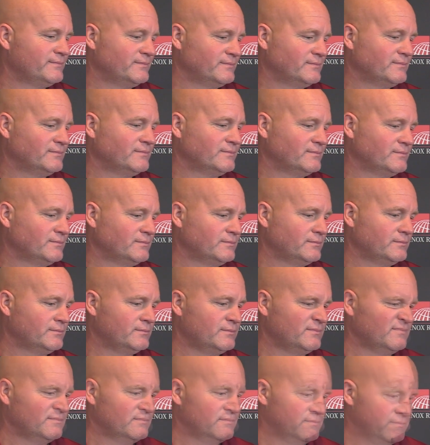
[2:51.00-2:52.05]

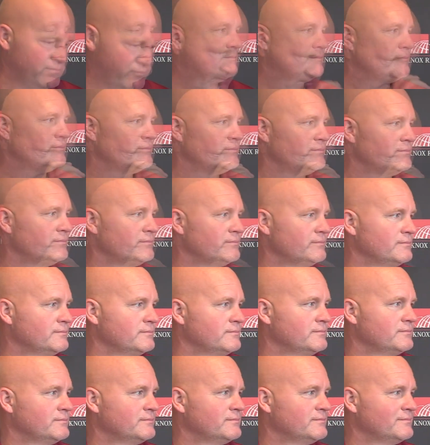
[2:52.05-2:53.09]

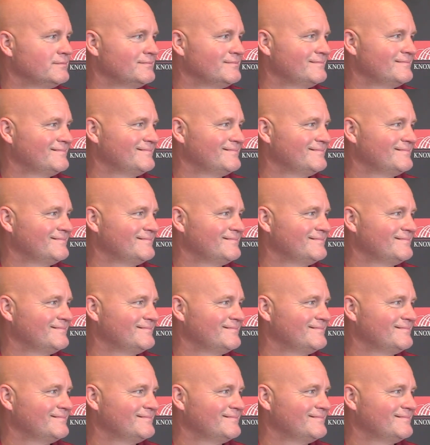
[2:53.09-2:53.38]
This person isn't speaking.